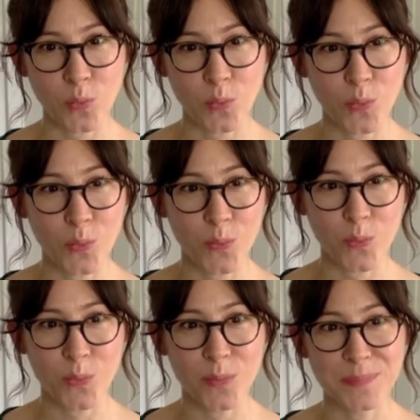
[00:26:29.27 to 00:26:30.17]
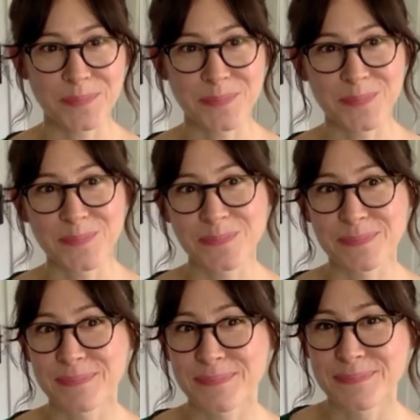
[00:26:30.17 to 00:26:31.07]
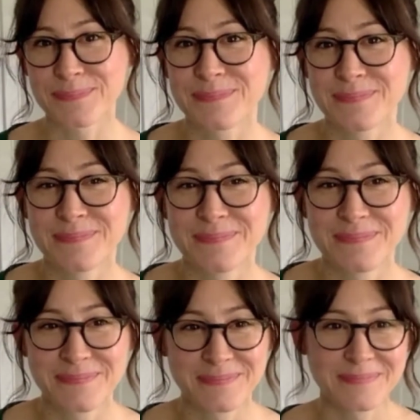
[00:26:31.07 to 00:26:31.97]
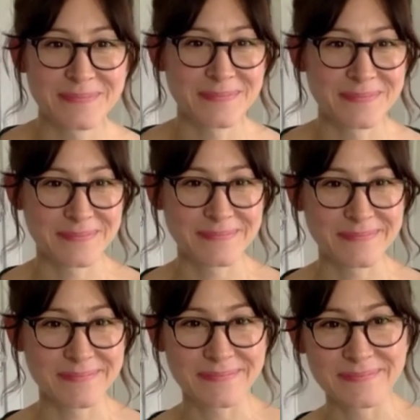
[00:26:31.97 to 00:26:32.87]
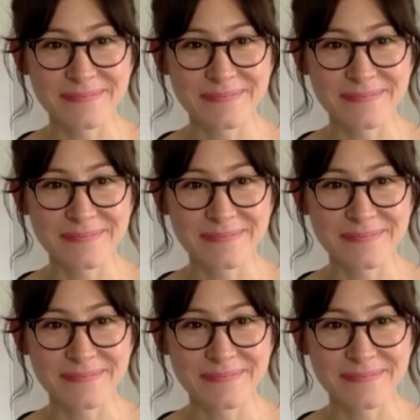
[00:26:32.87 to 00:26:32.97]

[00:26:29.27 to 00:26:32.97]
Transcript: No words are spoken by the person on screen.